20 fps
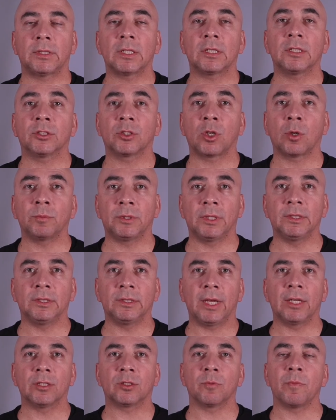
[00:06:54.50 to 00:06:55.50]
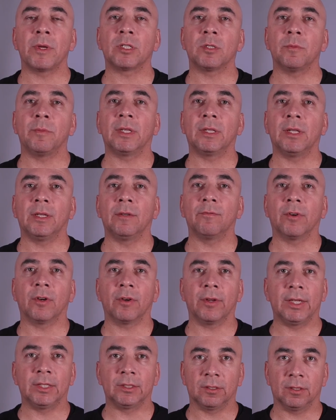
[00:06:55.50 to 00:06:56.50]
Stethoscopes these days are meant to be cleaned
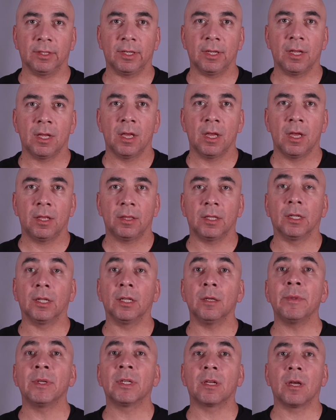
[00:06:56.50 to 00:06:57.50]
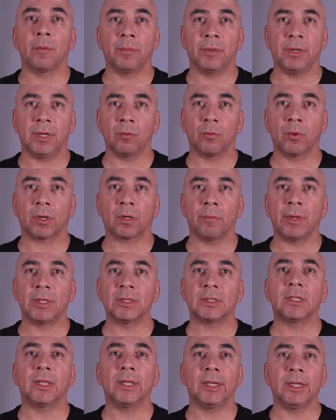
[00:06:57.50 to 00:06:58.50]
very easily. The Littmann company
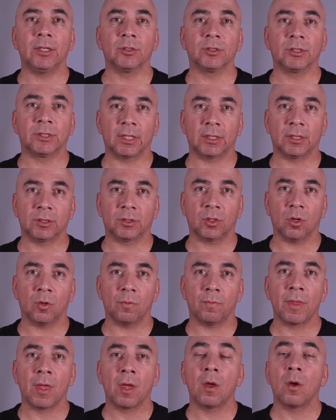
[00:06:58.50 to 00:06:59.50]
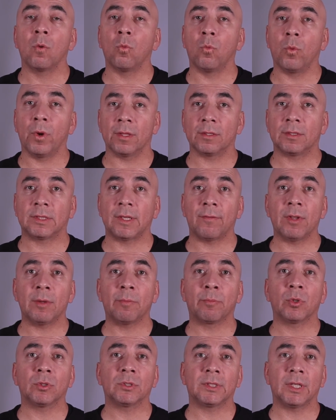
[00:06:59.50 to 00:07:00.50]
recommends cleaning your stethoscope with seventy
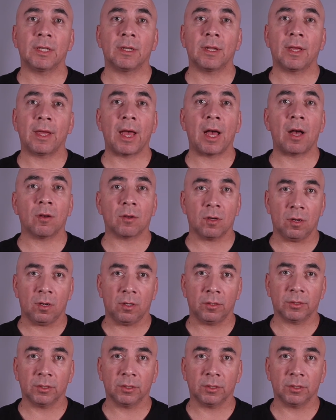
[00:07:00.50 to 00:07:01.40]
percent alcohol